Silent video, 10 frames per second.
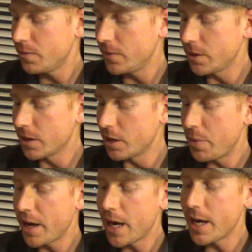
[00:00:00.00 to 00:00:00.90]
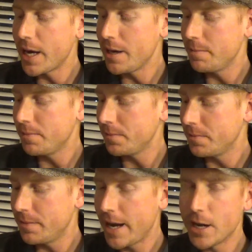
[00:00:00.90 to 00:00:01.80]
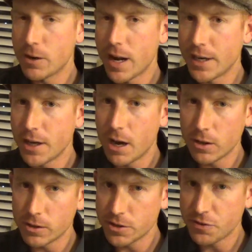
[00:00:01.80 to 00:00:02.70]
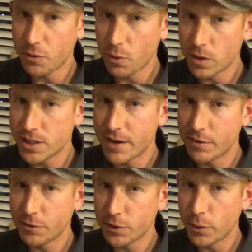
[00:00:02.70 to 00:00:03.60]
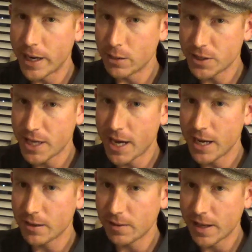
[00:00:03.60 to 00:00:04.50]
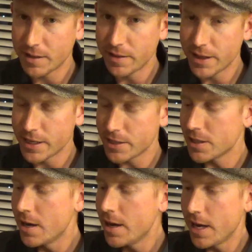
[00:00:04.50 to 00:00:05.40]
You're going to pay $8 or $9 for a 7 fluid ounce can like this.